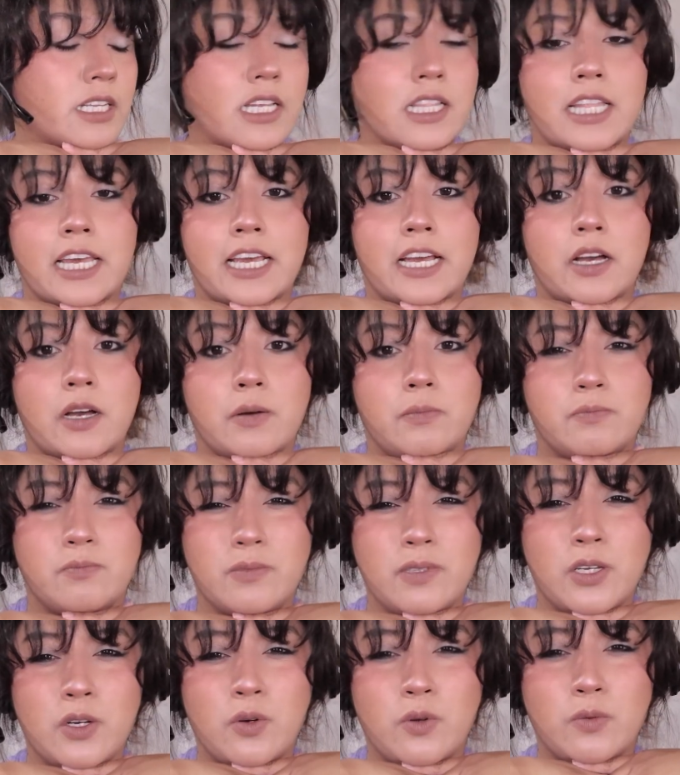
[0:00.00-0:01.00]
like a
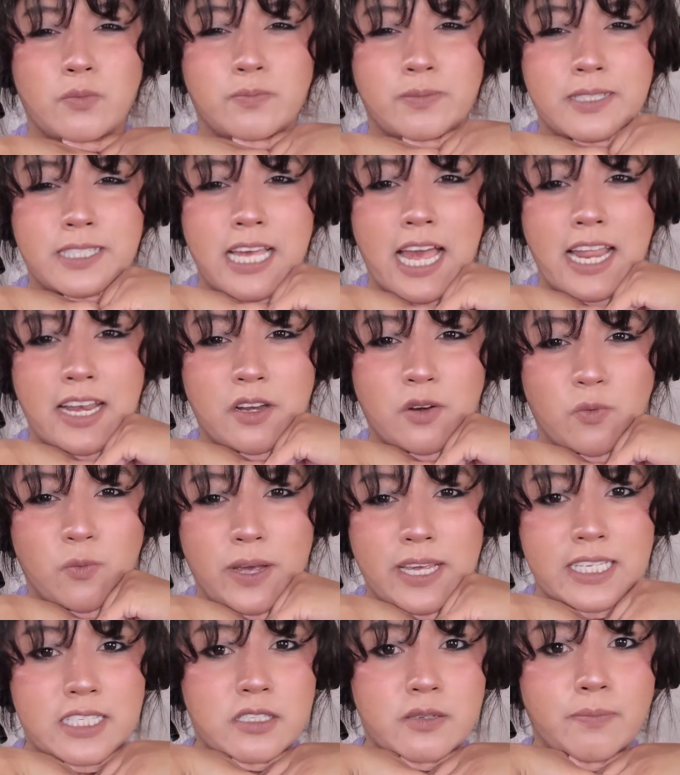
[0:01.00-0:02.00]
little satin
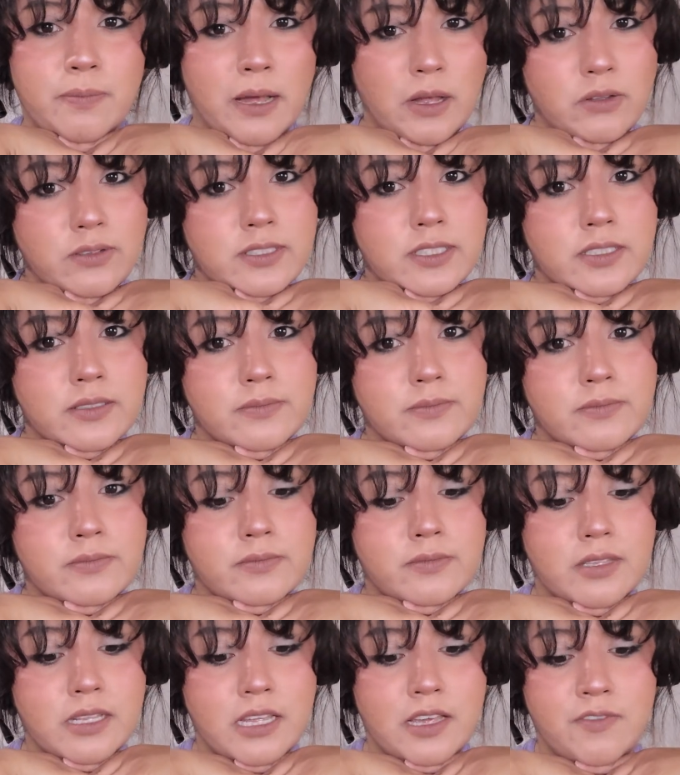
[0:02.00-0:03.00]
waist belt.
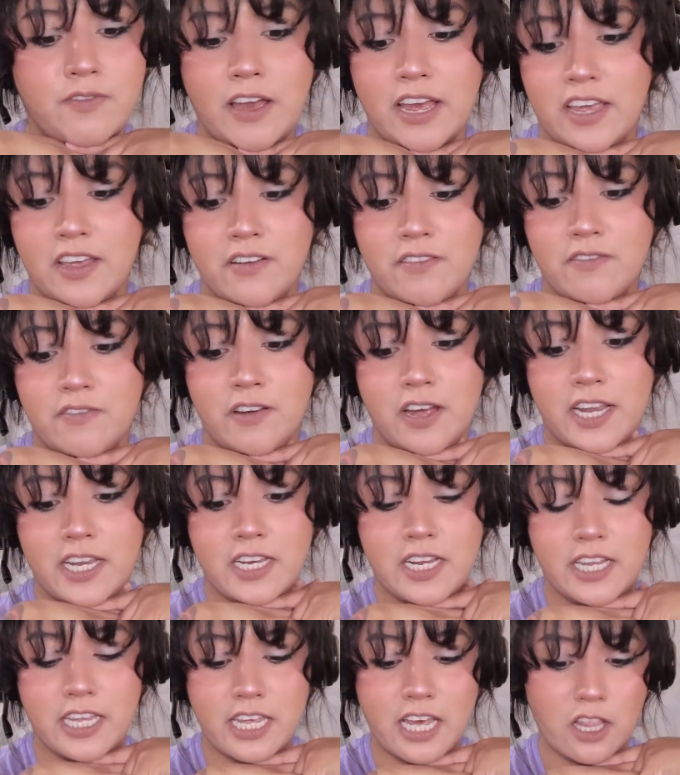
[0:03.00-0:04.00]
If I can
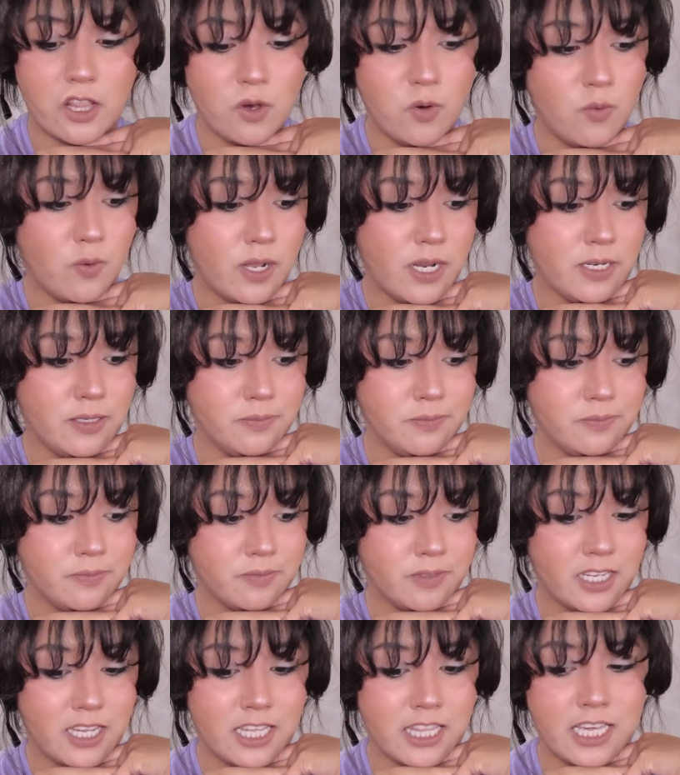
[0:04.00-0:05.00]
find a yellow one,
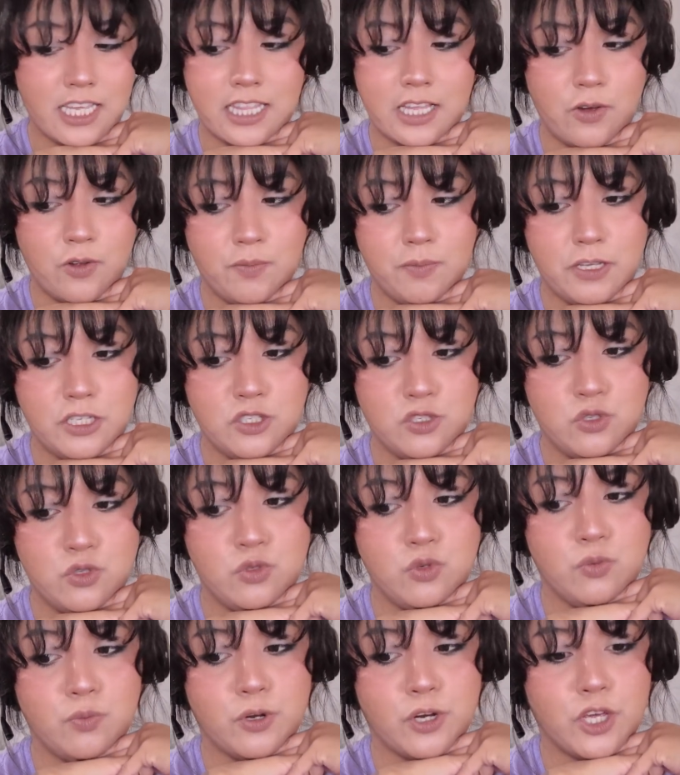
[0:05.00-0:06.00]
I think that would be
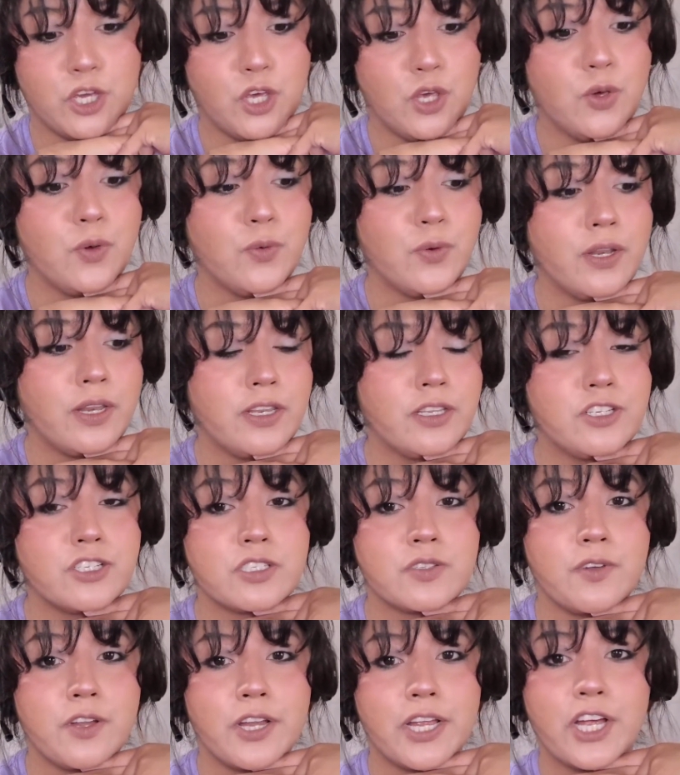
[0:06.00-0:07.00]
super cute and
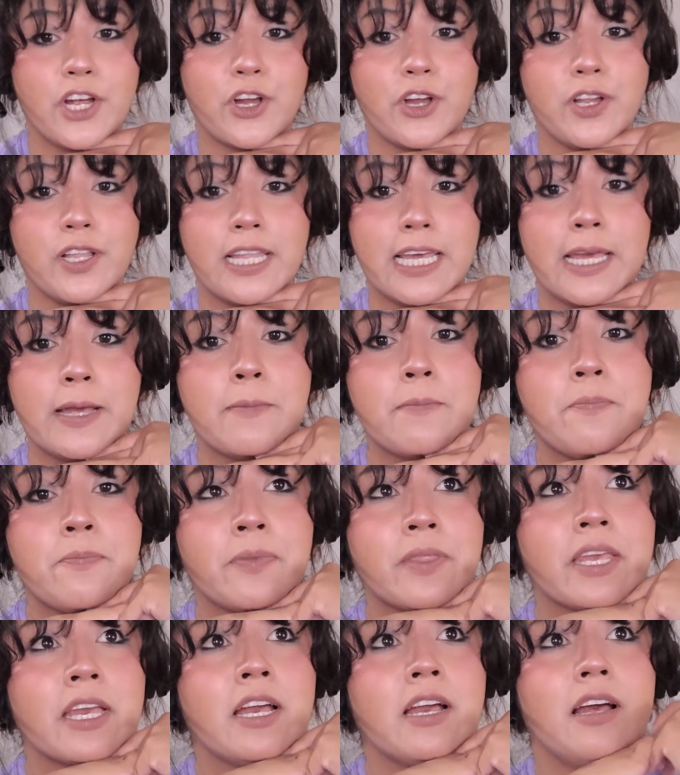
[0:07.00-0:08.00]
just very girly.
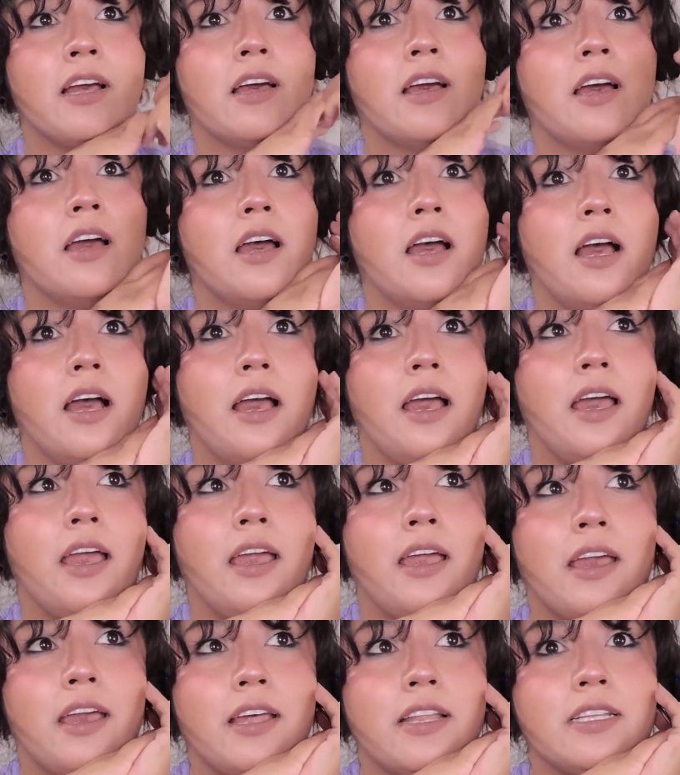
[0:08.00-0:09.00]

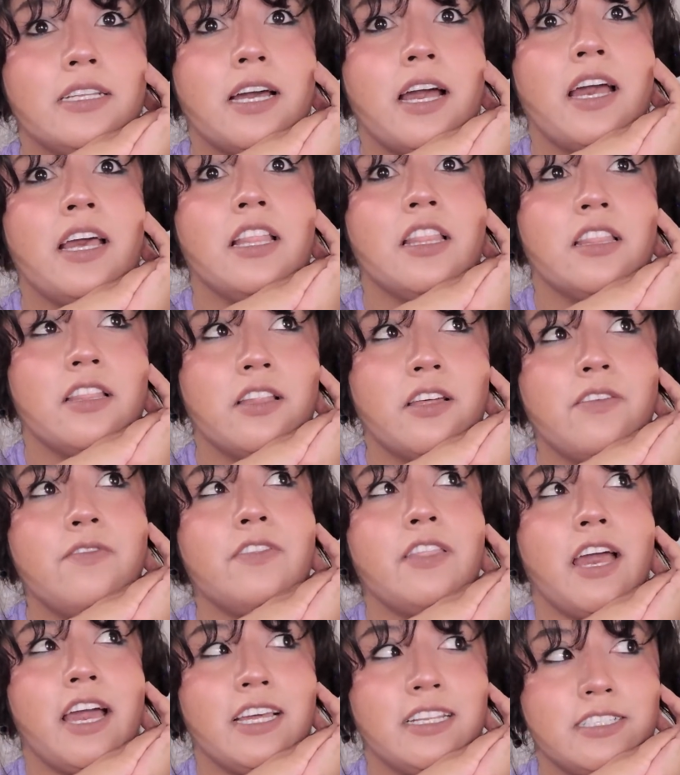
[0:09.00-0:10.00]
And I
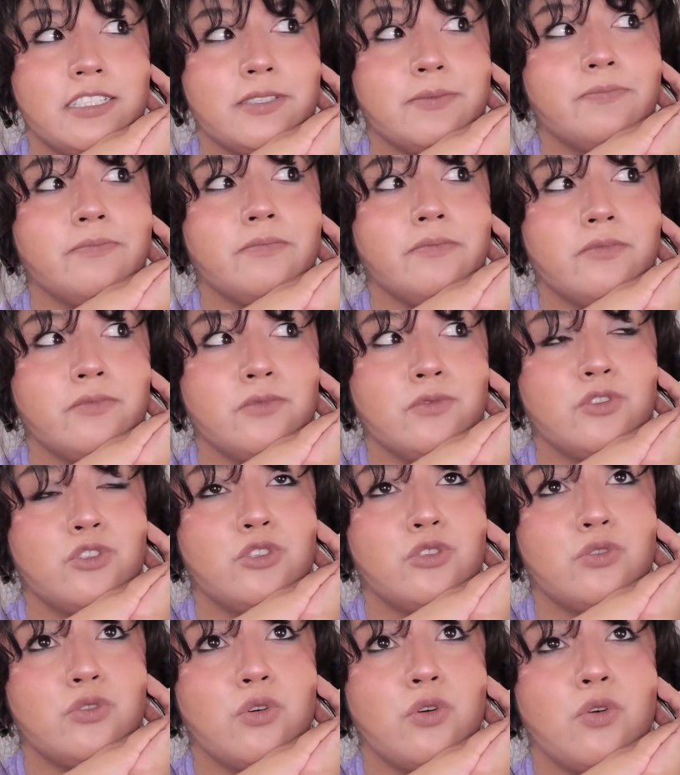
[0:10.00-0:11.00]
love that.
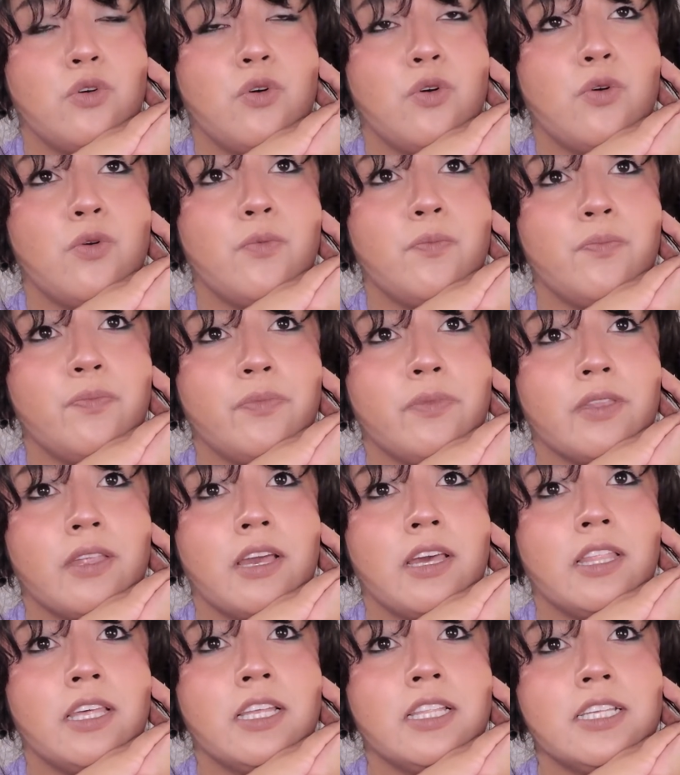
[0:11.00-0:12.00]
So
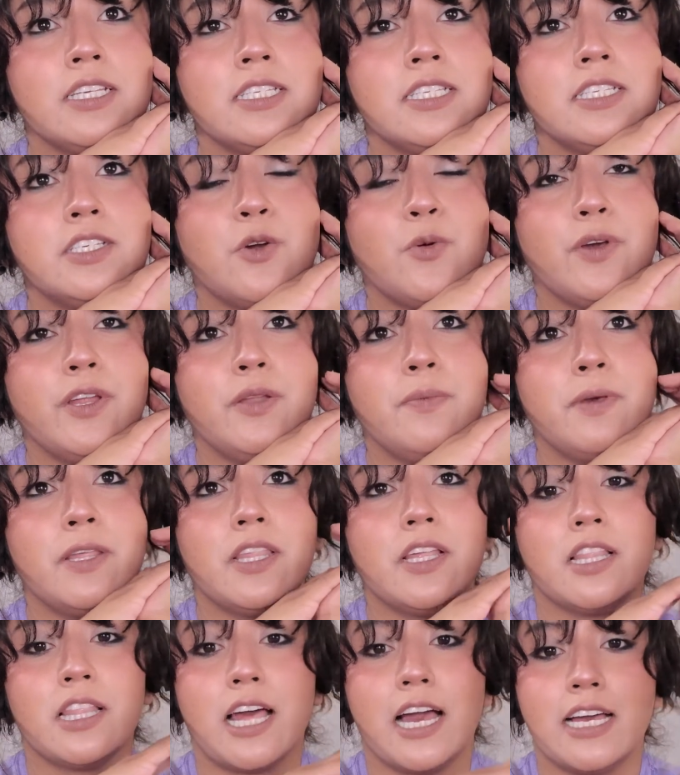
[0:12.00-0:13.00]
I think this is going to be
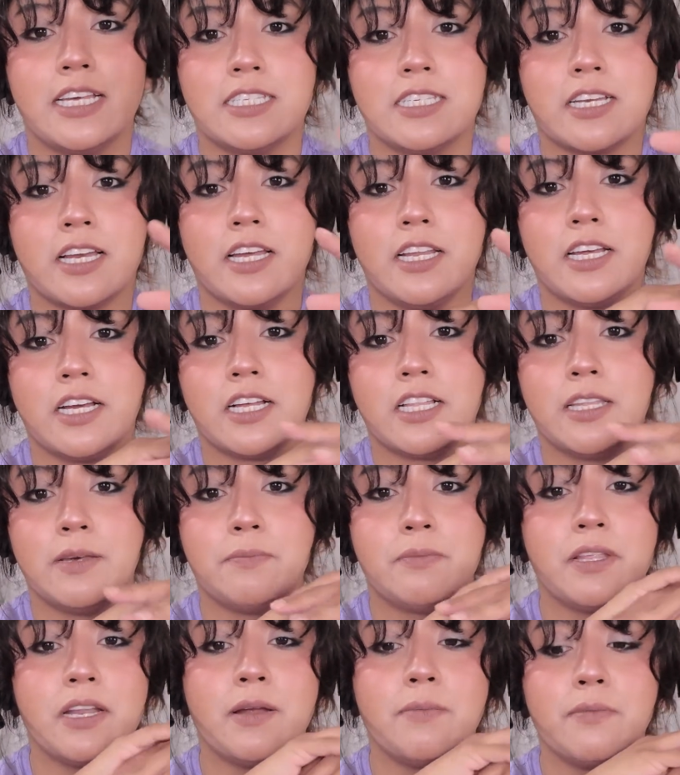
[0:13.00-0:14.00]
the last kind of
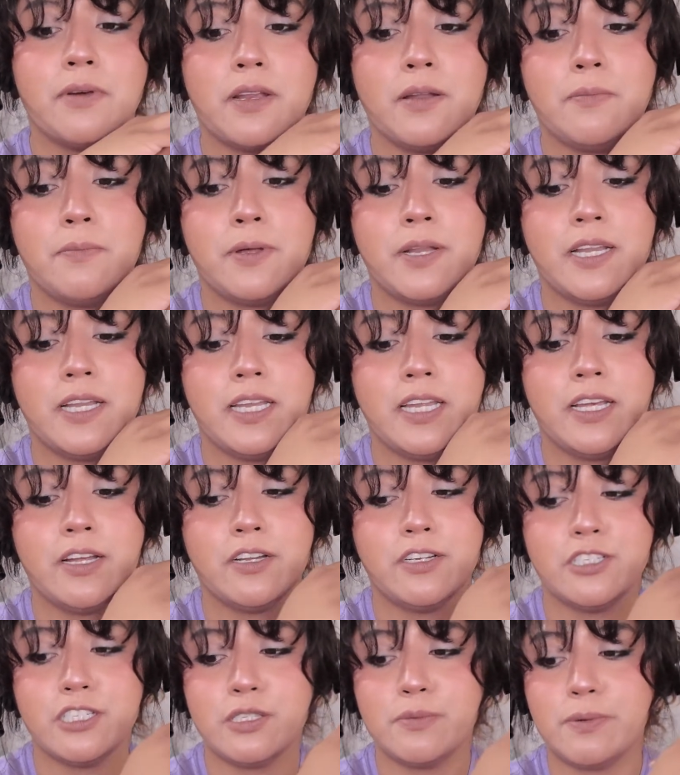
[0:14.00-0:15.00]
clip that I'm going to put in
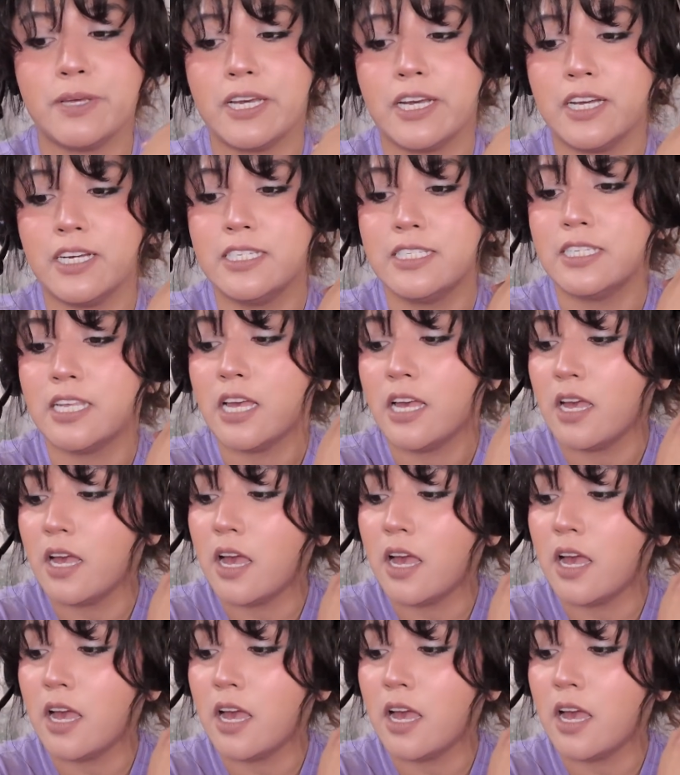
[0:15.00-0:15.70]
here, just because